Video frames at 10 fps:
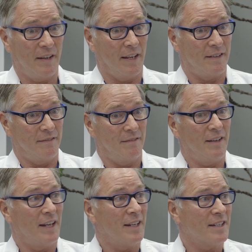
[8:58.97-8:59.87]
it,
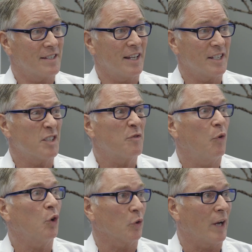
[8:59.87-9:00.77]
it, in a sense, is
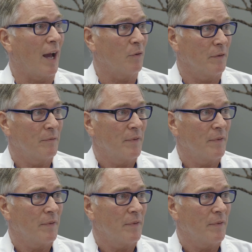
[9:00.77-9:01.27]
fuller now.